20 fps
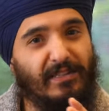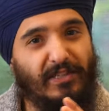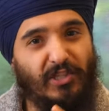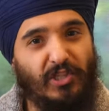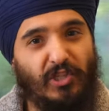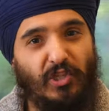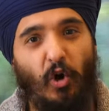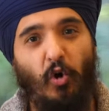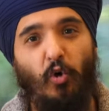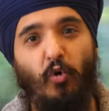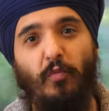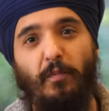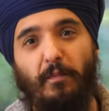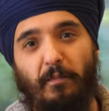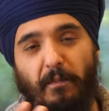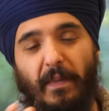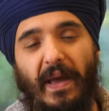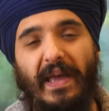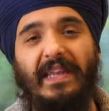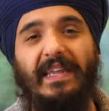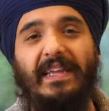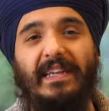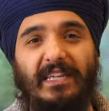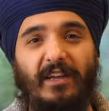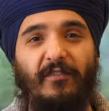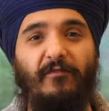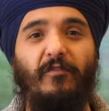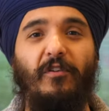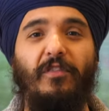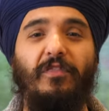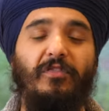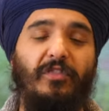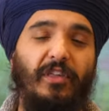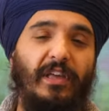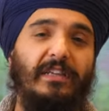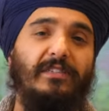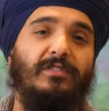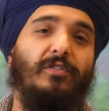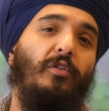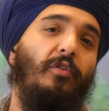so many different
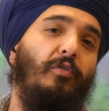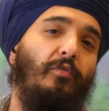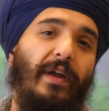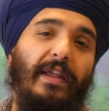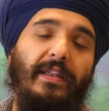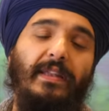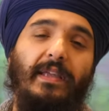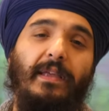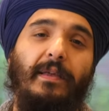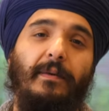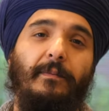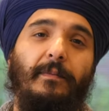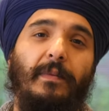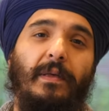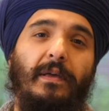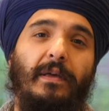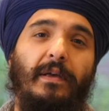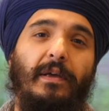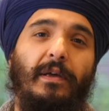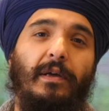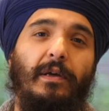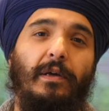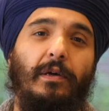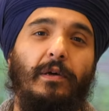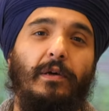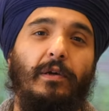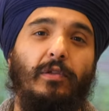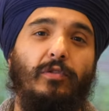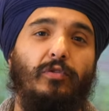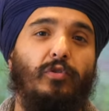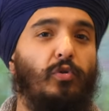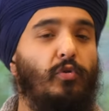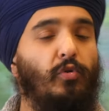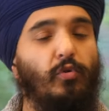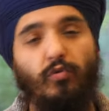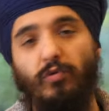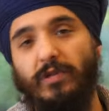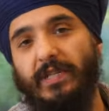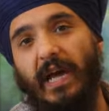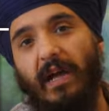things already. The
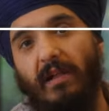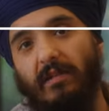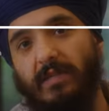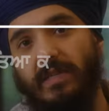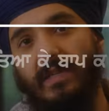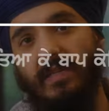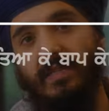Guru tells